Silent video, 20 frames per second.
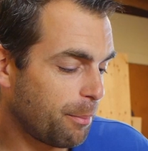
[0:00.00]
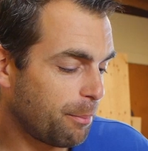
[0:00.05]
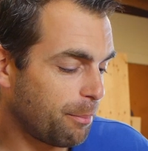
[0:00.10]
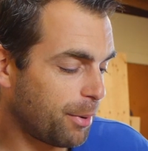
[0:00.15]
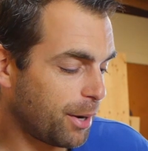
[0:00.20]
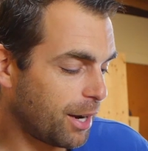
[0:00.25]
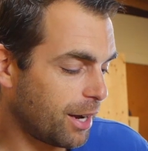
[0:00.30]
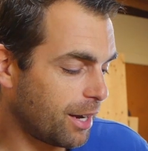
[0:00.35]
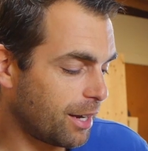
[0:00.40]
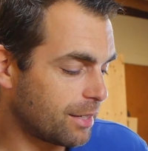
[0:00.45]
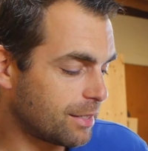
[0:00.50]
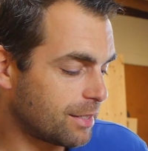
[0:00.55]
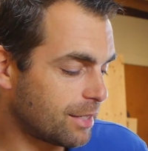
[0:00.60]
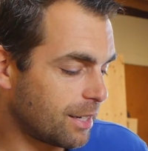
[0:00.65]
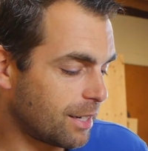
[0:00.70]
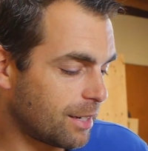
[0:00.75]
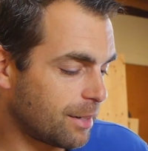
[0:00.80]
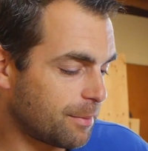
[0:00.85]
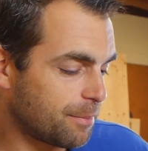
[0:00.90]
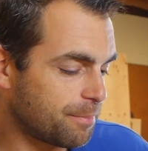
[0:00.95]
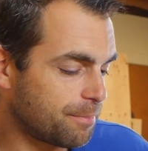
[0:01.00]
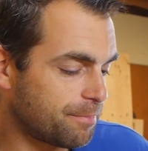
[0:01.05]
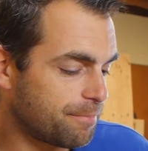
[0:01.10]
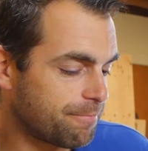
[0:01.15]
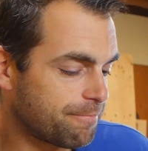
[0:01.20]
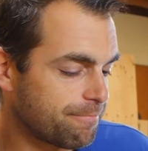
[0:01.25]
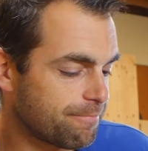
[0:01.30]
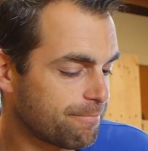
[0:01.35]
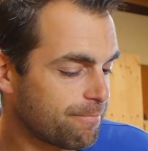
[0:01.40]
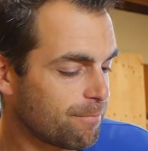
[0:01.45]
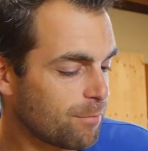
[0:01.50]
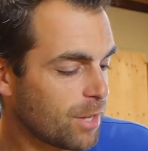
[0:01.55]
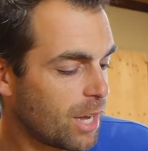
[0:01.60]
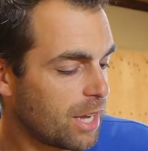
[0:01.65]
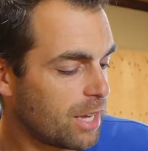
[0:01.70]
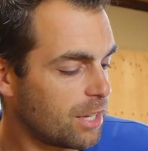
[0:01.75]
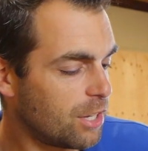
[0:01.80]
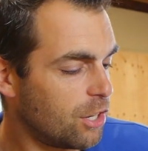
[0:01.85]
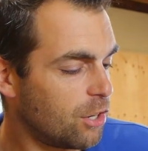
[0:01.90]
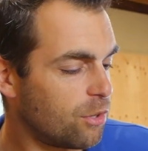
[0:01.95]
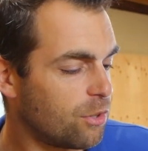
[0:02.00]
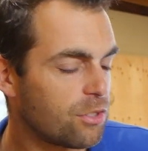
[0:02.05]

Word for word: But, um, you know,